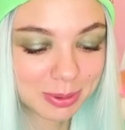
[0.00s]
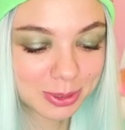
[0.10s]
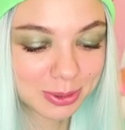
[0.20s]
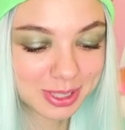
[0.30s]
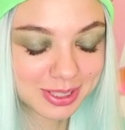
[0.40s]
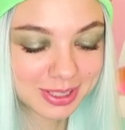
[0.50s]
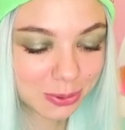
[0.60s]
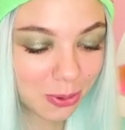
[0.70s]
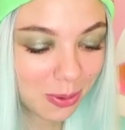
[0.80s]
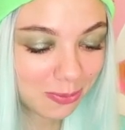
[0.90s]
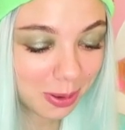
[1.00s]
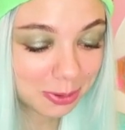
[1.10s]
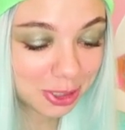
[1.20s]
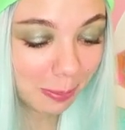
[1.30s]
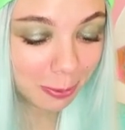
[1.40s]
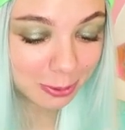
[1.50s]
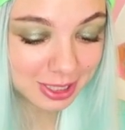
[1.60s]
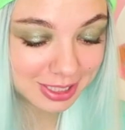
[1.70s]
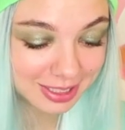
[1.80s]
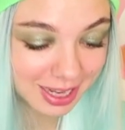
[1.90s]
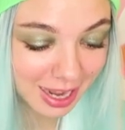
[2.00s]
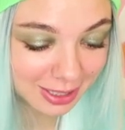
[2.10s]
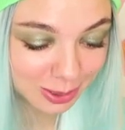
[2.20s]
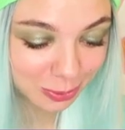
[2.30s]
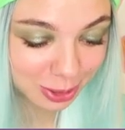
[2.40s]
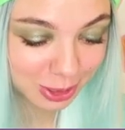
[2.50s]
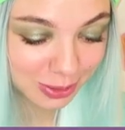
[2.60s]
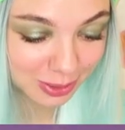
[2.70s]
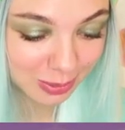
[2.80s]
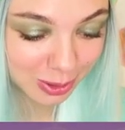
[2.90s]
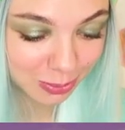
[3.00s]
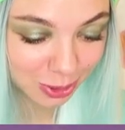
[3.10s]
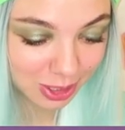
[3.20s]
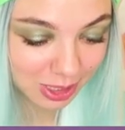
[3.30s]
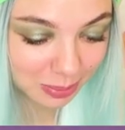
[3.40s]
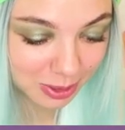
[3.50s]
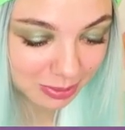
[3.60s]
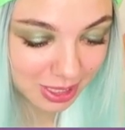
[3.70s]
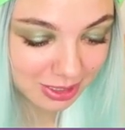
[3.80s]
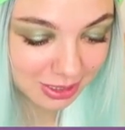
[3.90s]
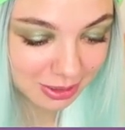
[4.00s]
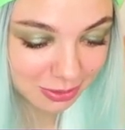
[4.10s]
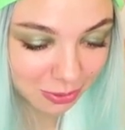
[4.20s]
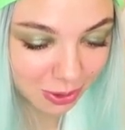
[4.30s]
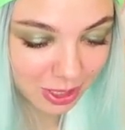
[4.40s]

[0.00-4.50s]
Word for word: perfectly. Tom, you look just amazing in that dinner jacket. Just look at